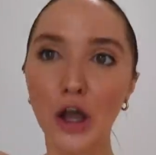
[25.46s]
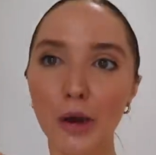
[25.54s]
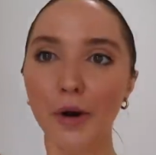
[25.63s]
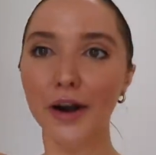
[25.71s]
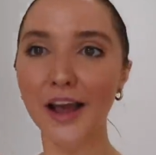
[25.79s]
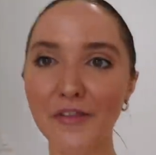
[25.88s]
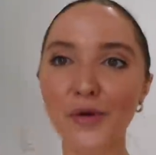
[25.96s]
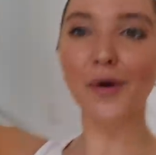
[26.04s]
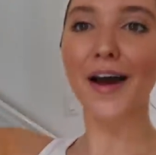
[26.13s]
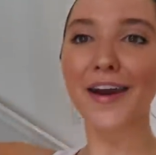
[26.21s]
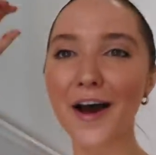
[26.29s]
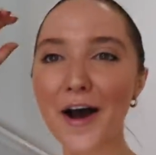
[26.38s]
good morning,
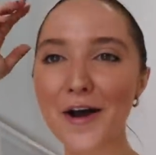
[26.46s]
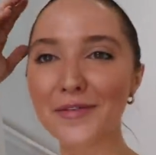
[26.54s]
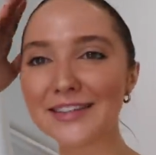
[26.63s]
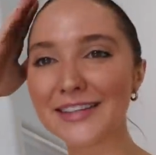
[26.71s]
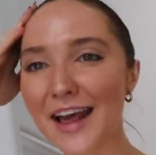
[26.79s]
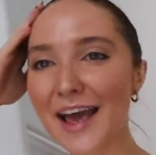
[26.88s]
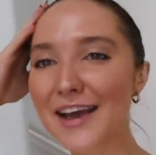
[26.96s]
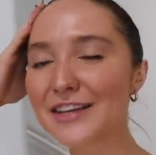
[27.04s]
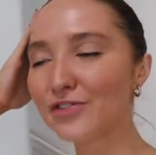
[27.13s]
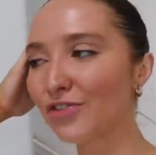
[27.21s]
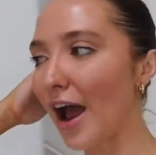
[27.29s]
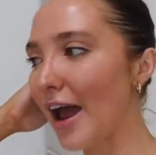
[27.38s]
everyone. Um, today
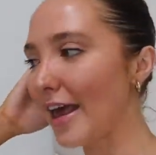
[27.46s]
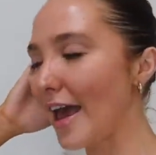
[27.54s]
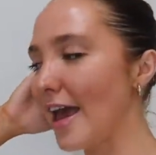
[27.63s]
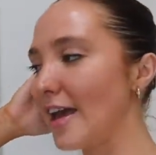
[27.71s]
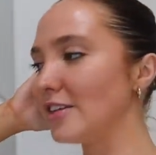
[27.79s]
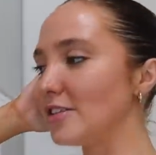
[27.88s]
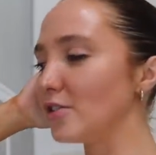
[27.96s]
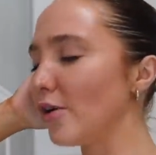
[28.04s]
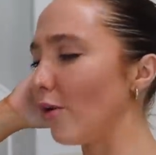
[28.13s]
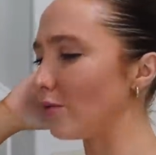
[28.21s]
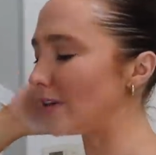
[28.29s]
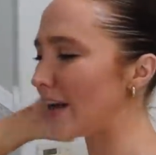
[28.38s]
is Friday.
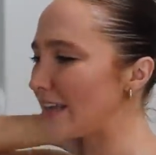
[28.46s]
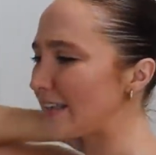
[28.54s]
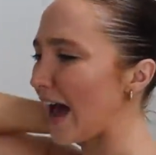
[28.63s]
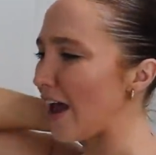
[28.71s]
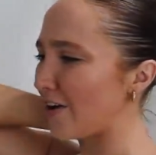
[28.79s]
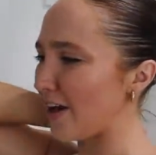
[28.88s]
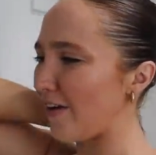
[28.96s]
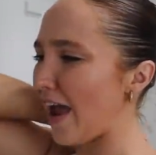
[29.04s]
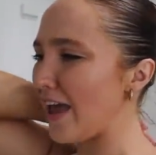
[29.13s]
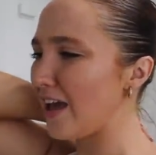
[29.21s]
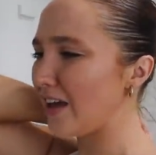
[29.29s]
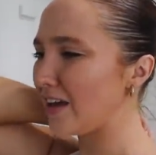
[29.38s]
No, today's Saturday,
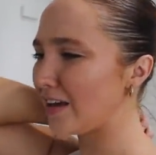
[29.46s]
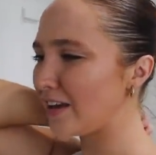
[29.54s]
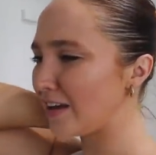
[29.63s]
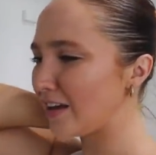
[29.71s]
right?